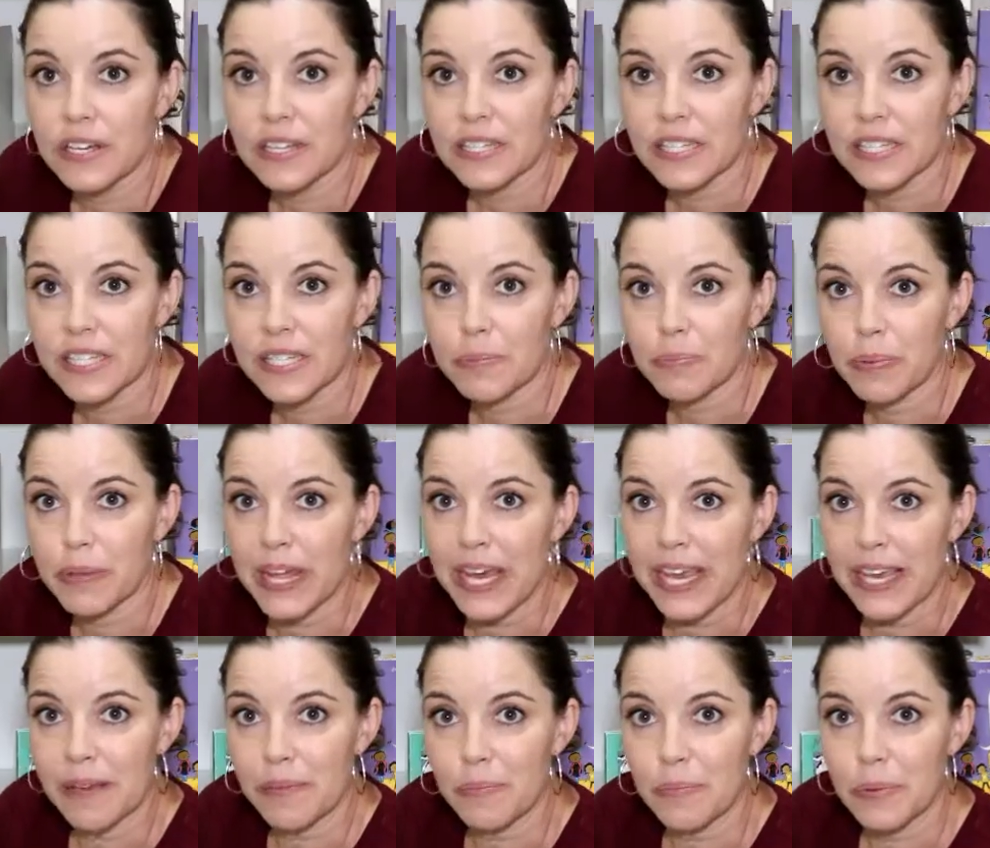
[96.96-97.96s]

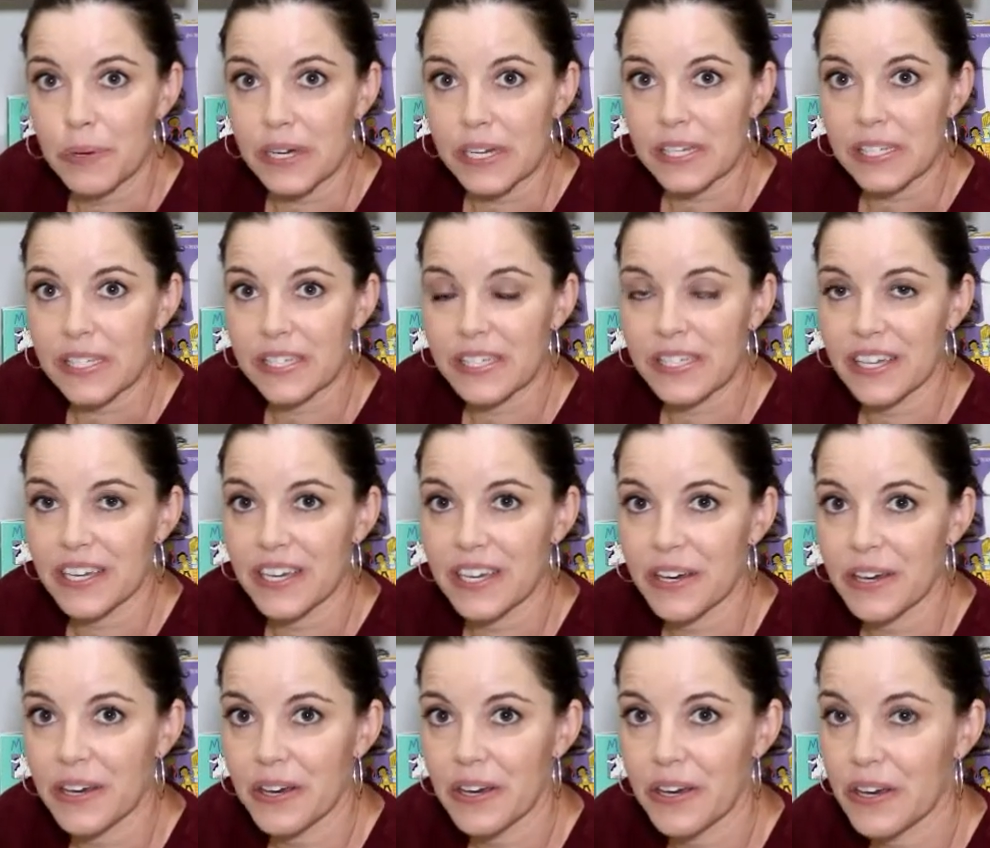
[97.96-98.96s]
displaying books
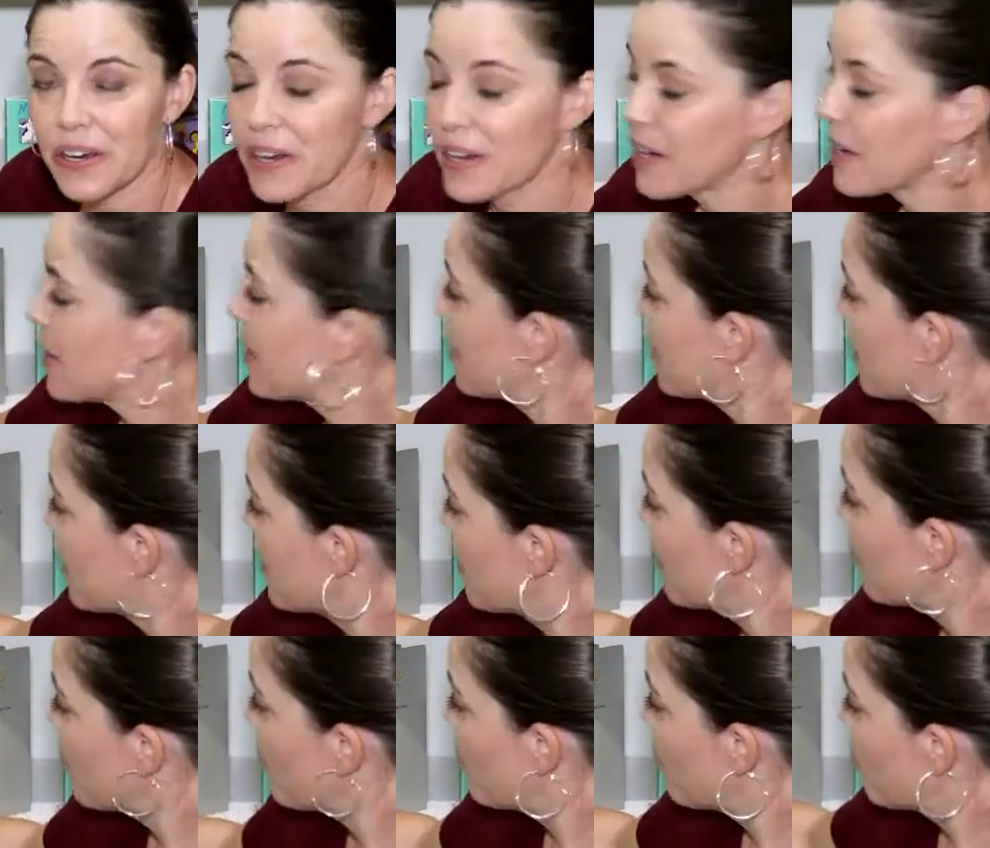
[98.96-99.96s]

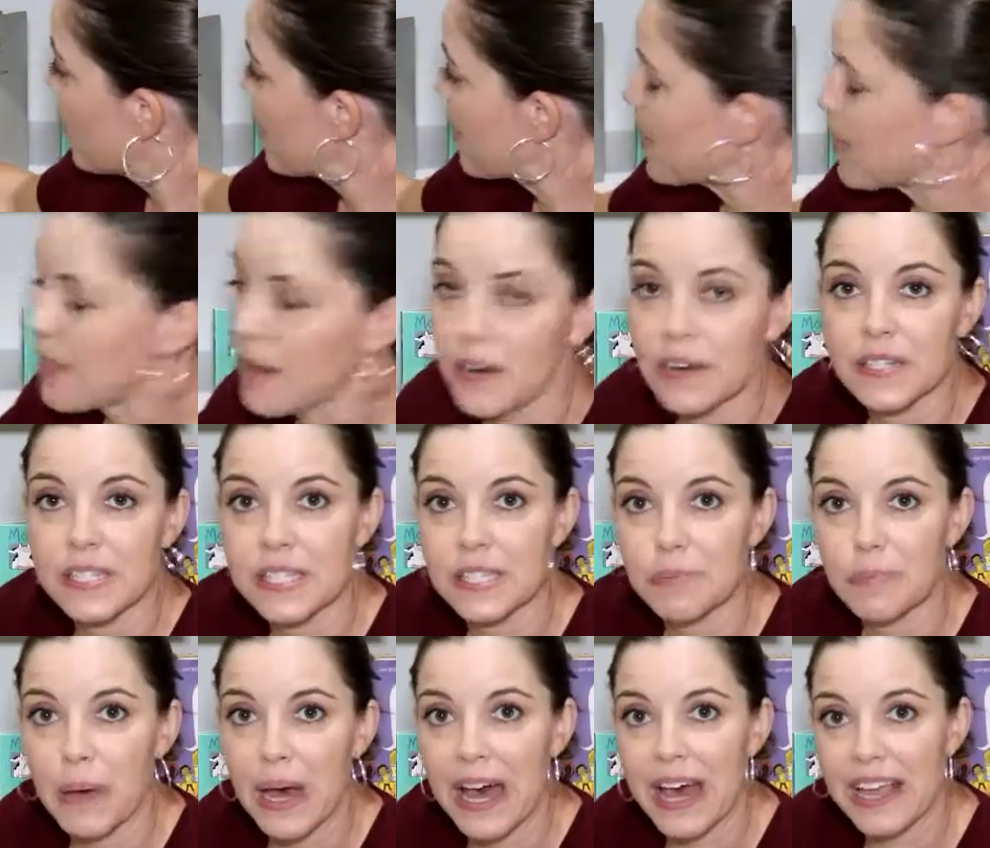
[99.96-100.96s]
with their
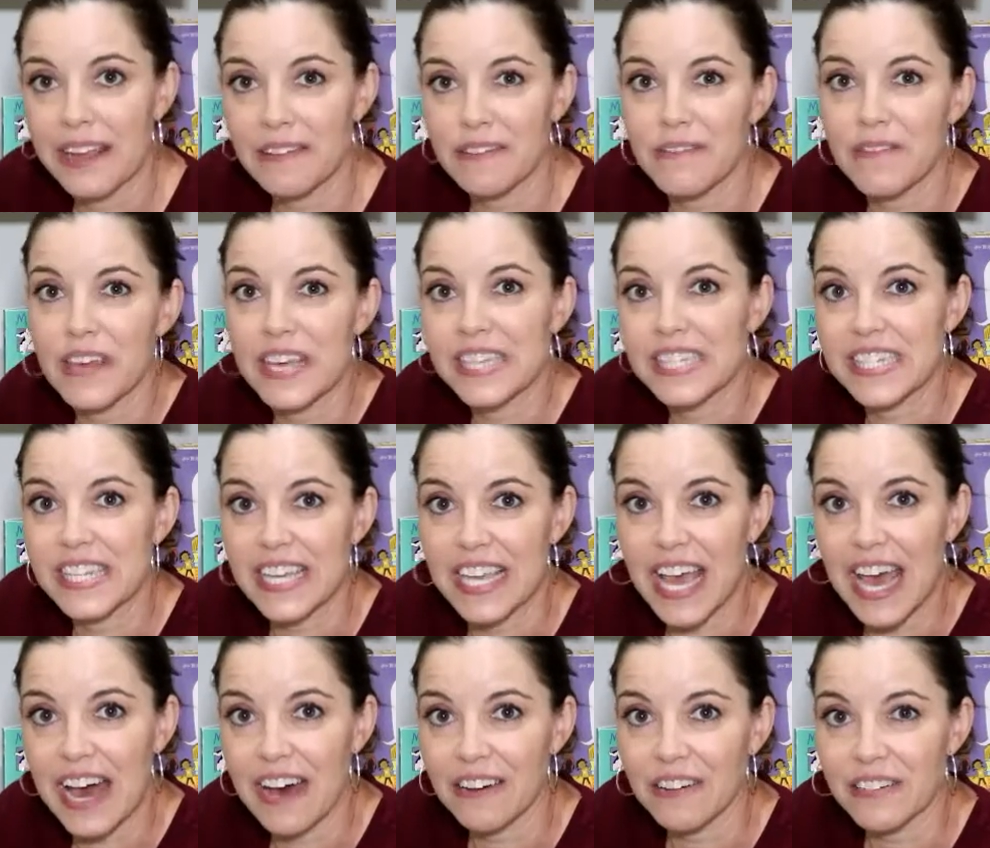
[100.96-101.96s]
spine facing
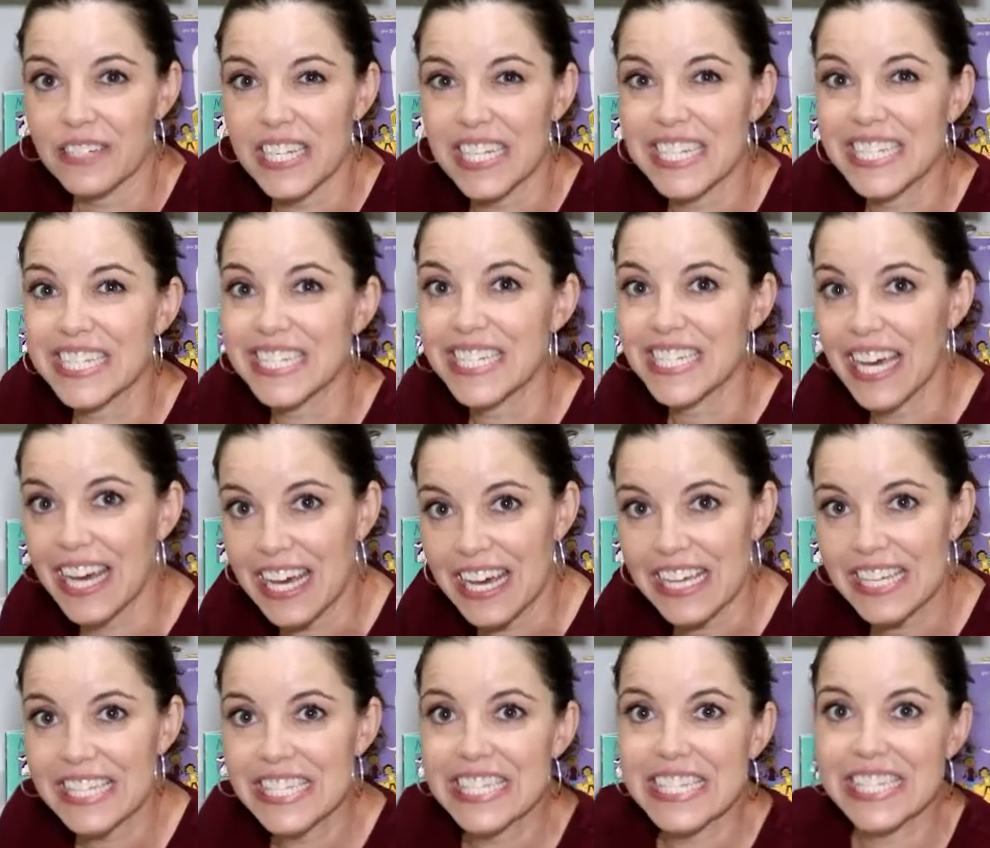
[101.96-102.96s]
out
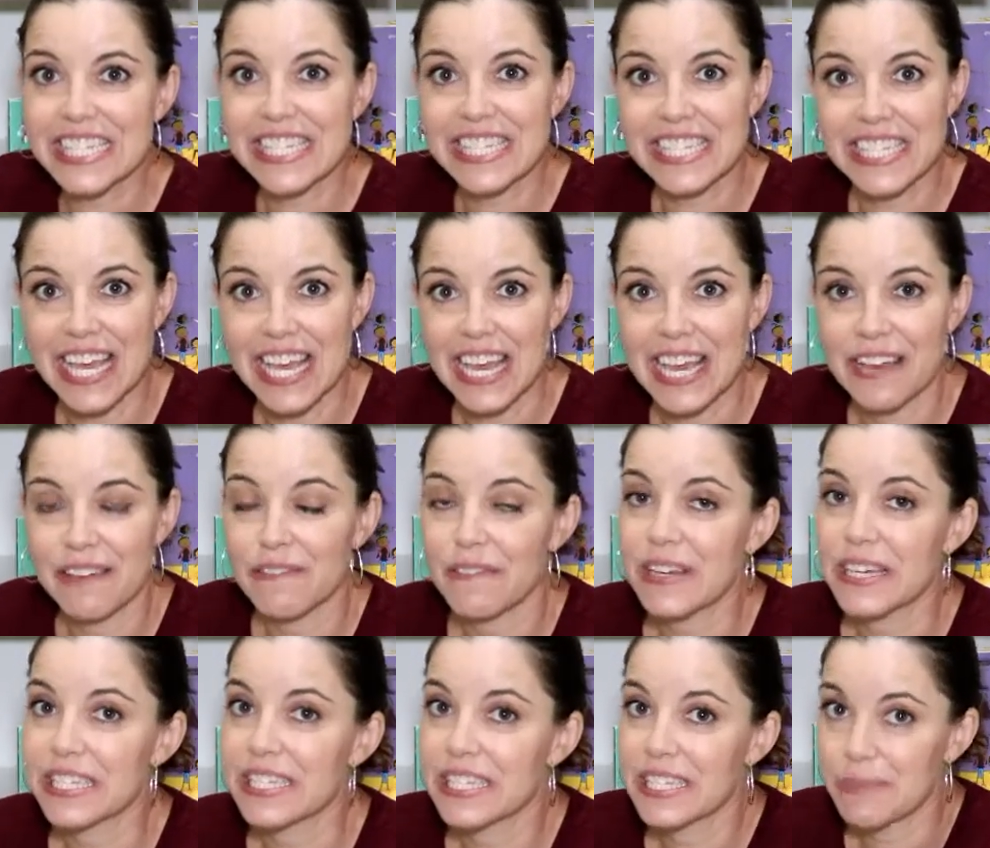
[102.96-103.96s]
does save
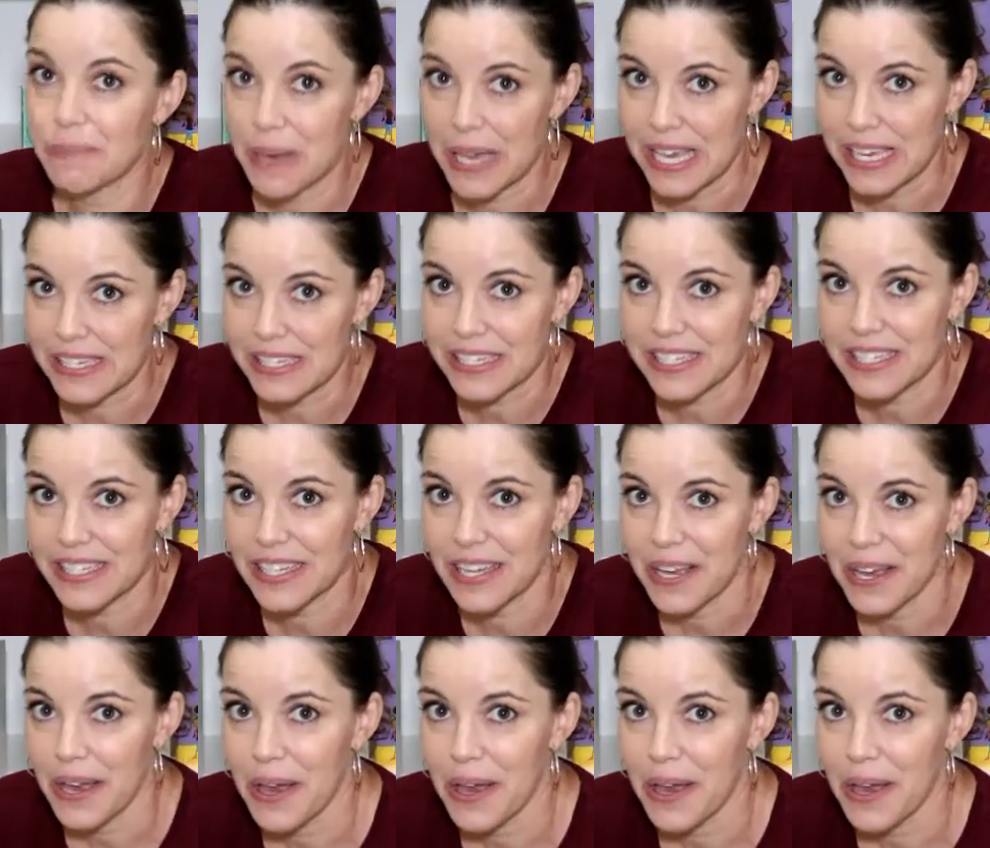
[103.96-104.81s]
space.